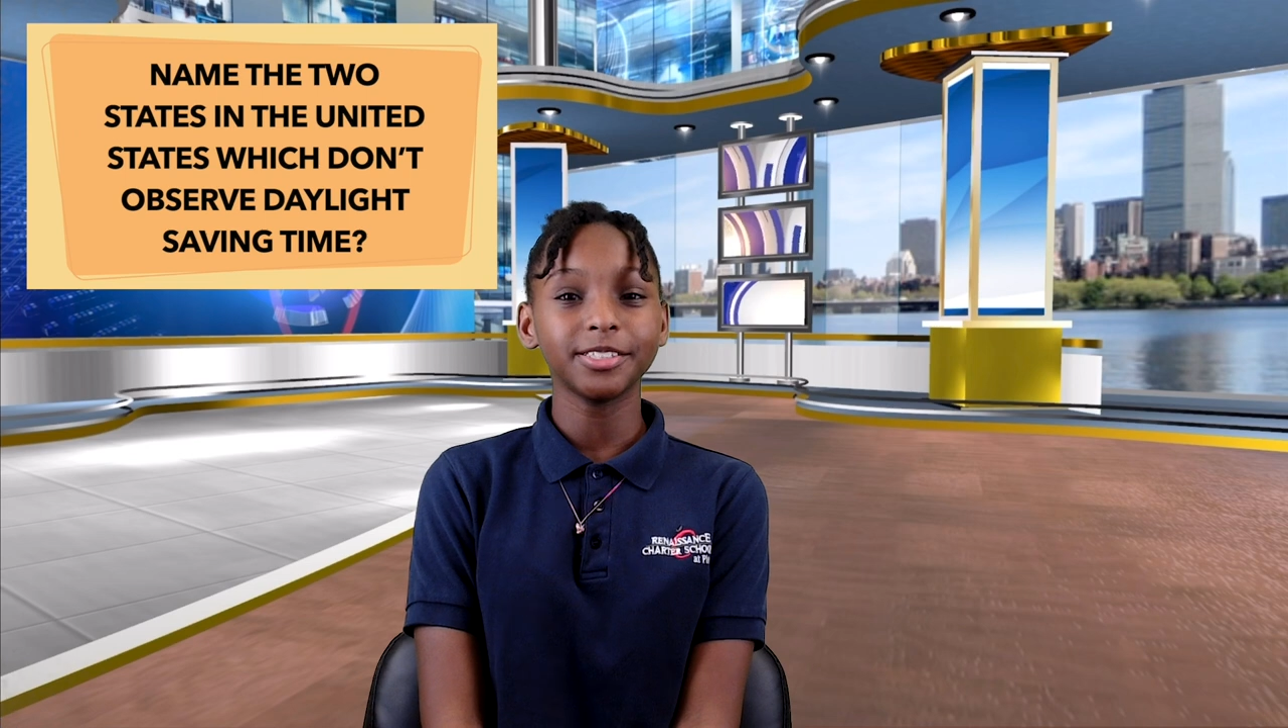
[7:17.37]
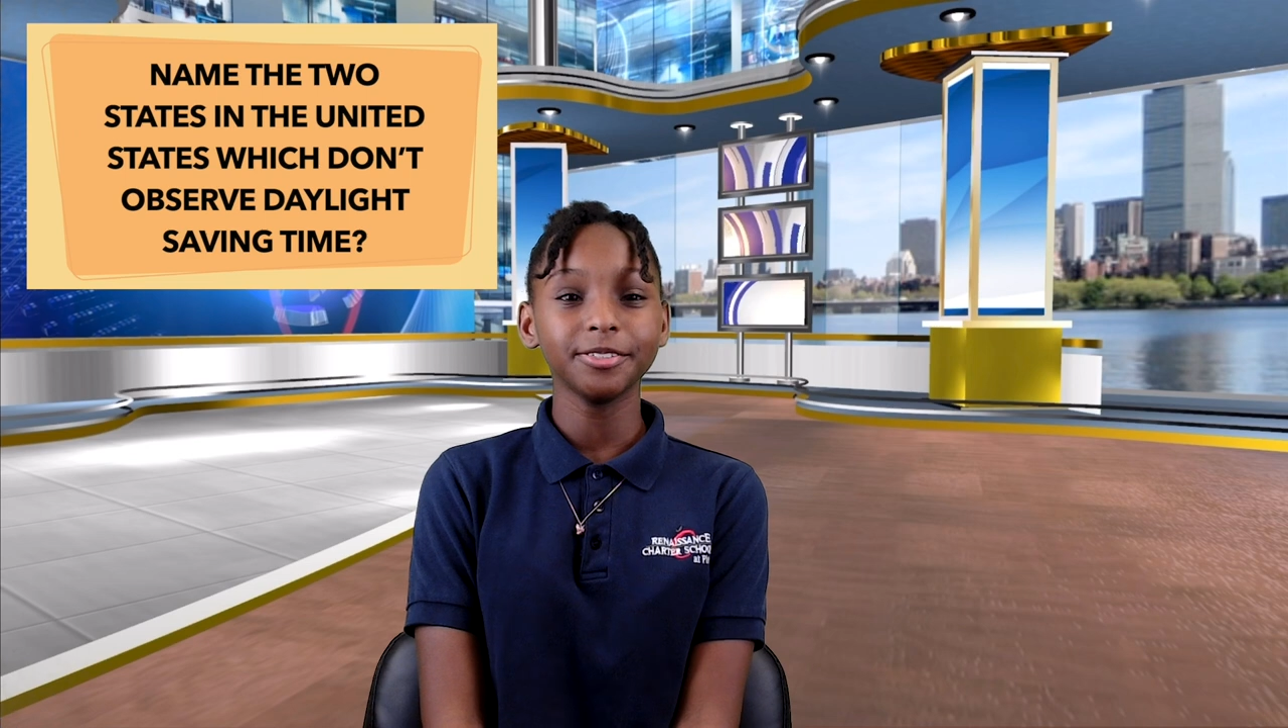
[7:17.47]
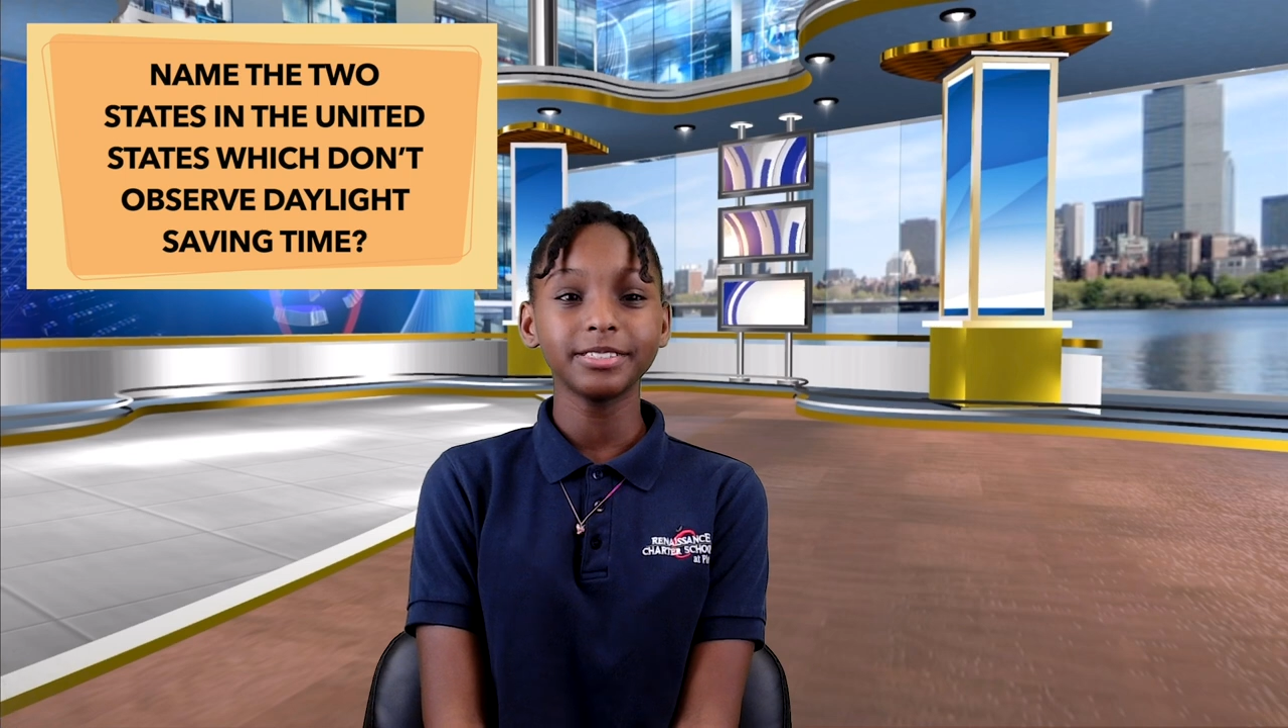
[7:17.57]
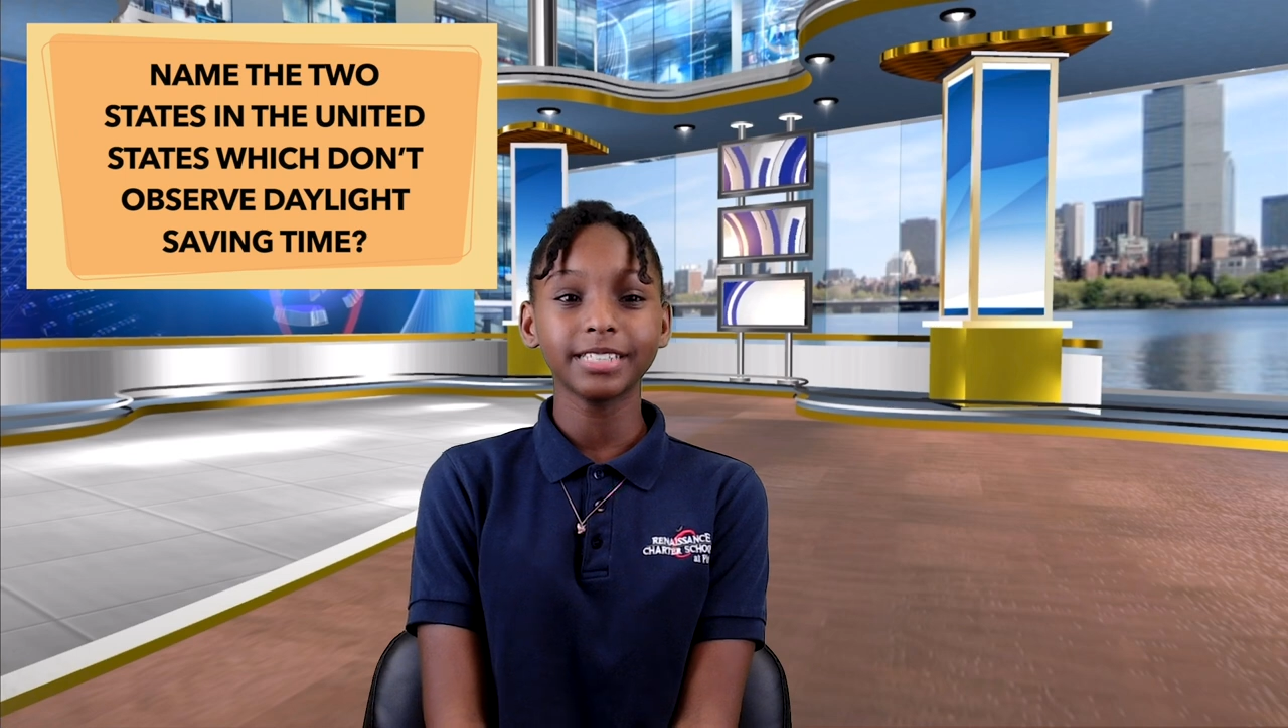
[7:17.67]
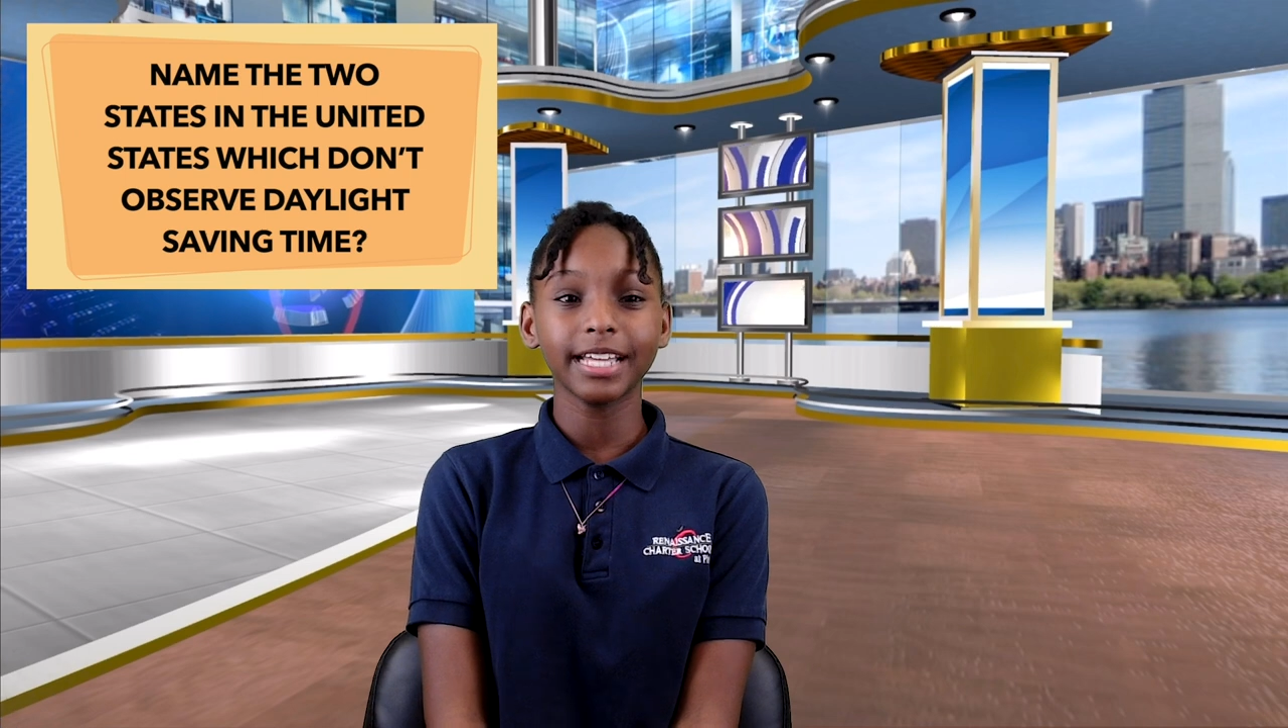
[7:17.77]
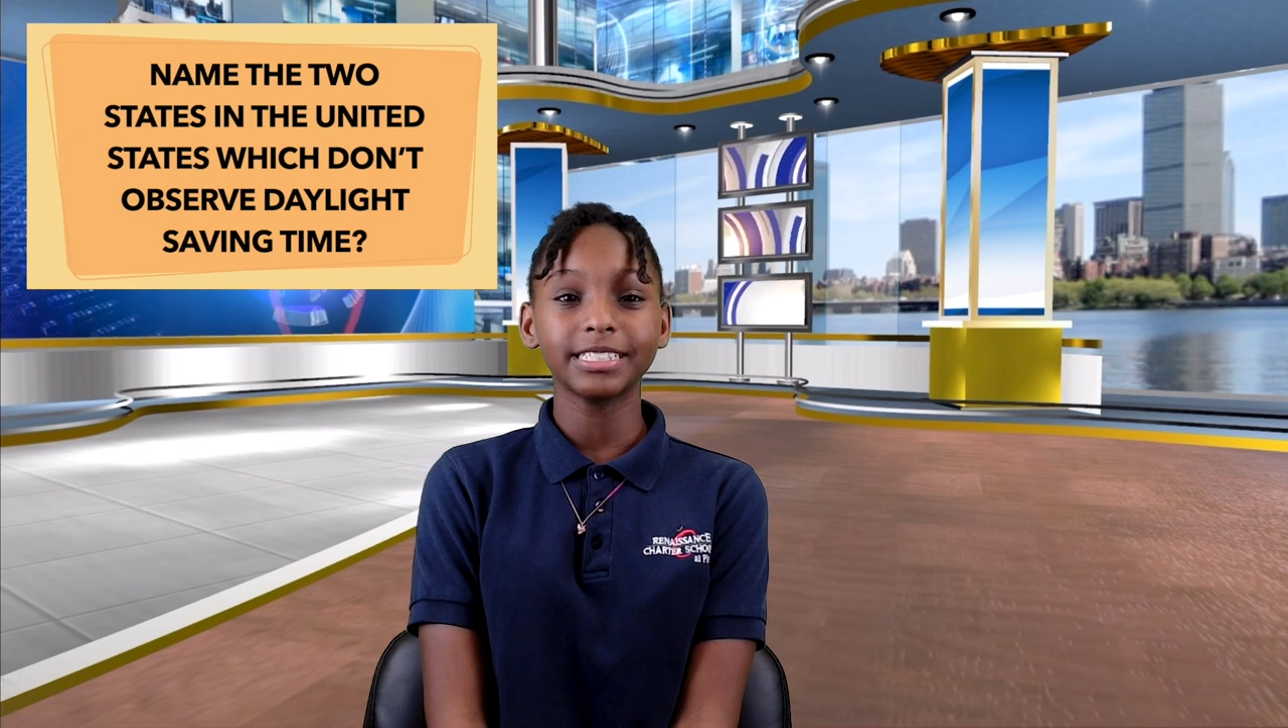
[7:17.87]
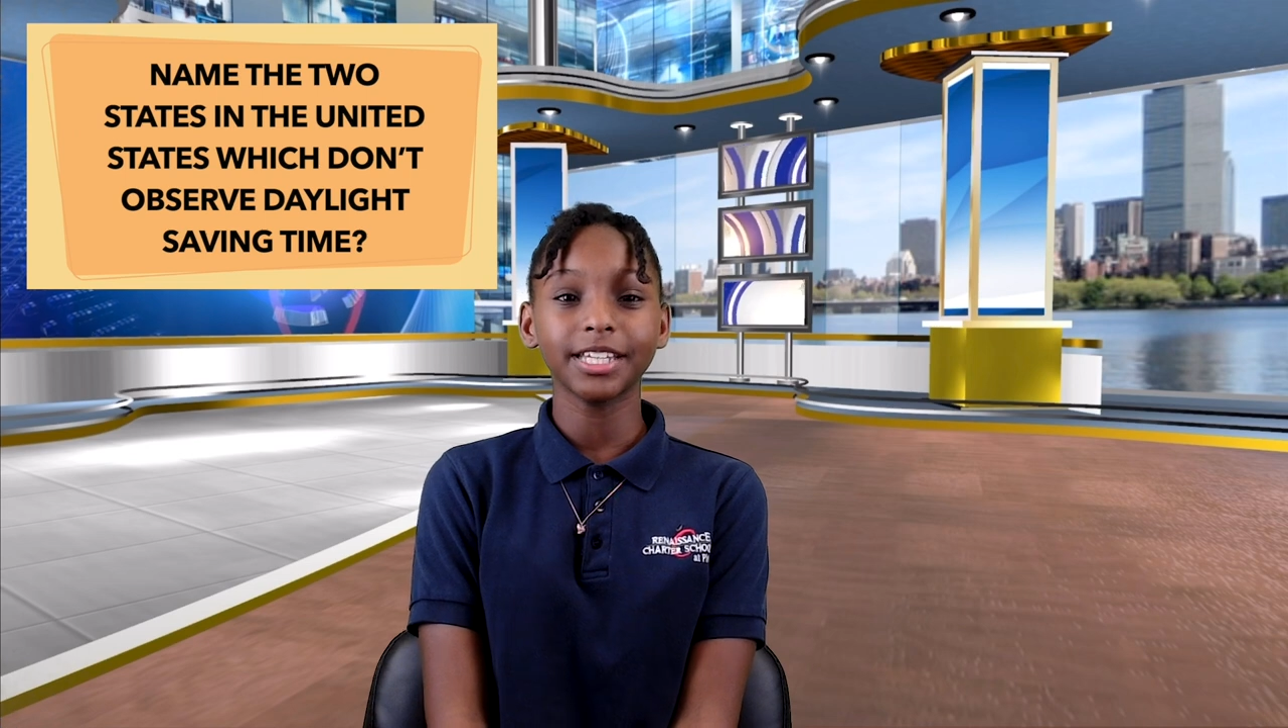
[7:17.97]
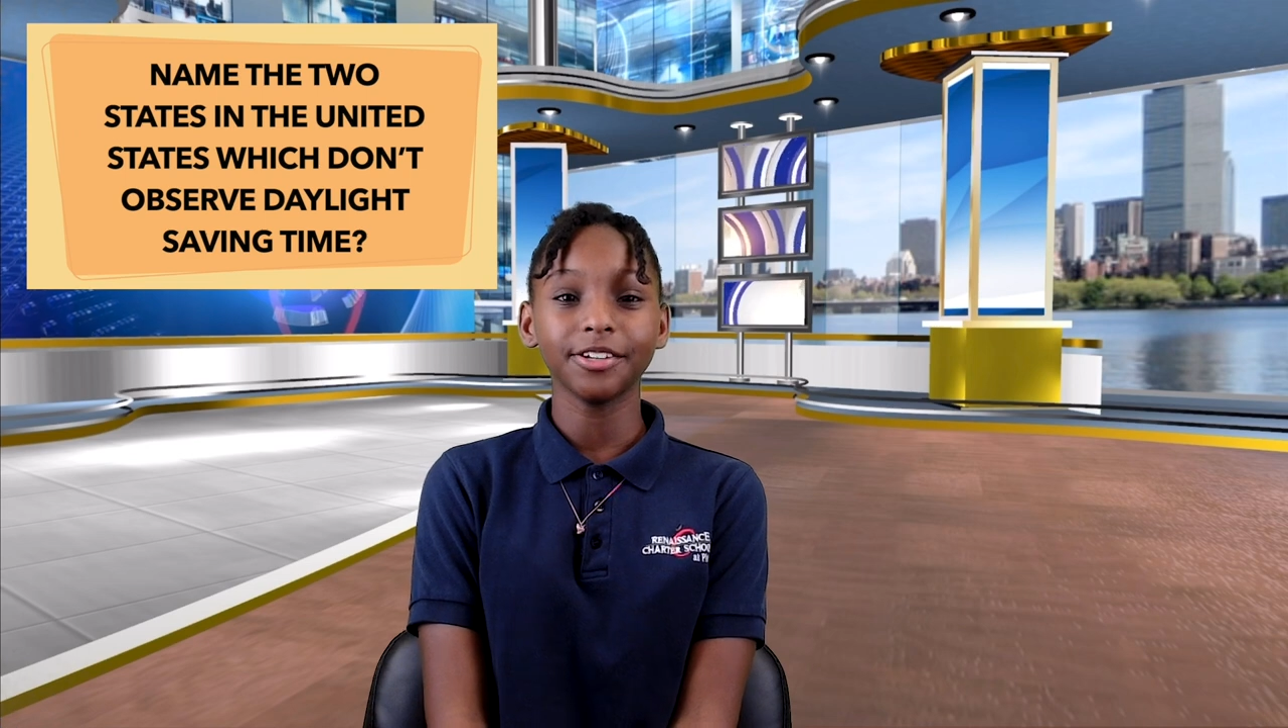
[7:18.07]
two states in the